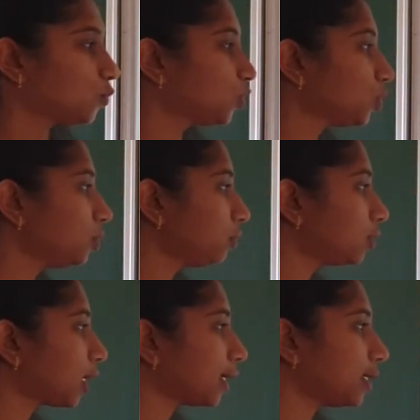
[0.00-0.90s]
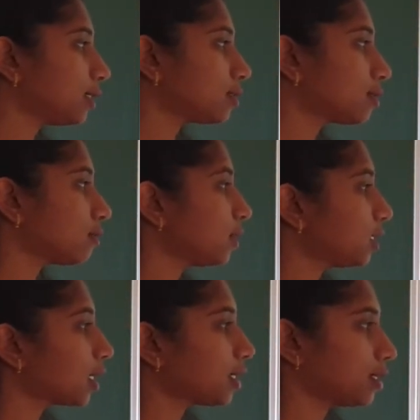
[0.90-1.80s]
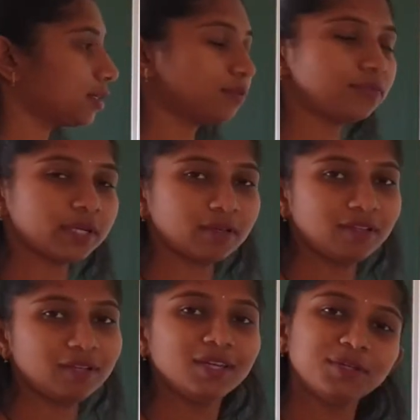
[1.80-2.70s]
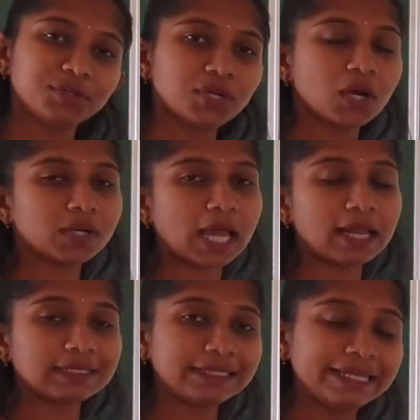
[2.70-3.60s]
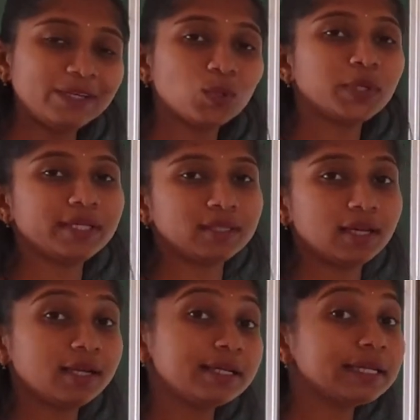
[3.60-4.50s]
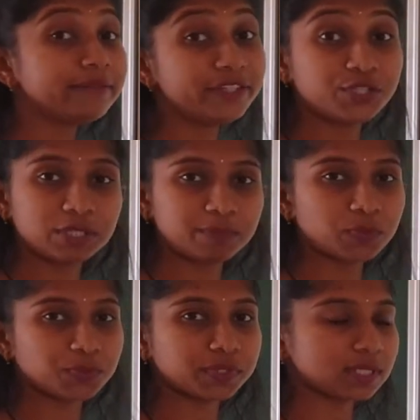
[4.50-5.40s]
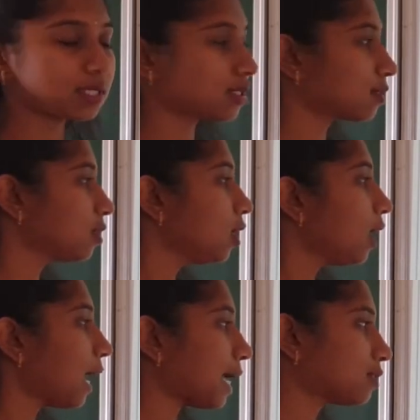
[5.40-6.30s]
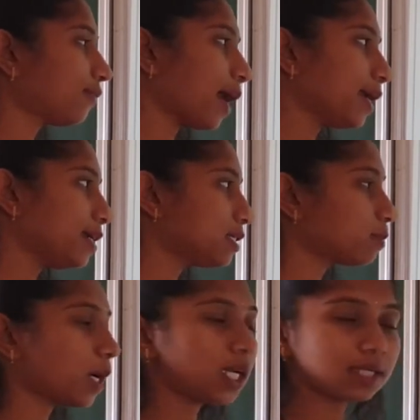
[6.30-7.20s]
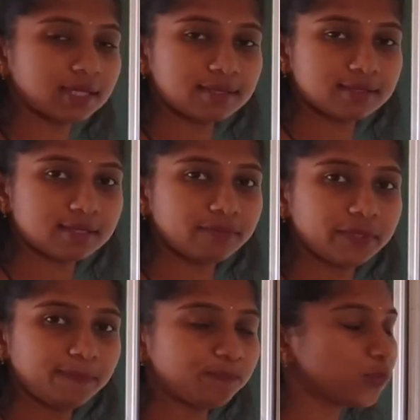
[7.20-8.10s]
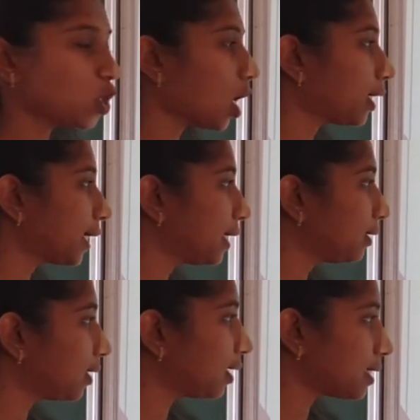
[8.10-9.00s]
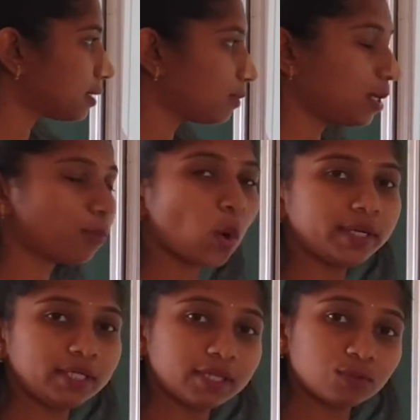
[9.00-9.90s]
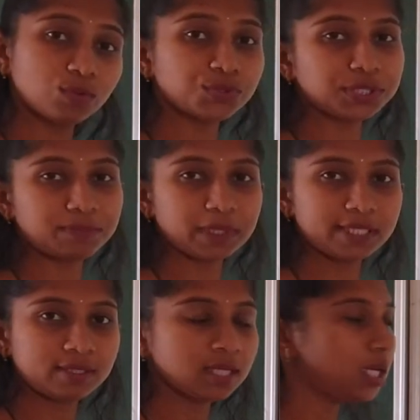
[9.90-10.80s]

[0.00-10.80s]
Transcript: So write here 7, write here 5. You are already knowing the division process. As 5 is smaller than 7, you are taking the decimal point in the quotient place.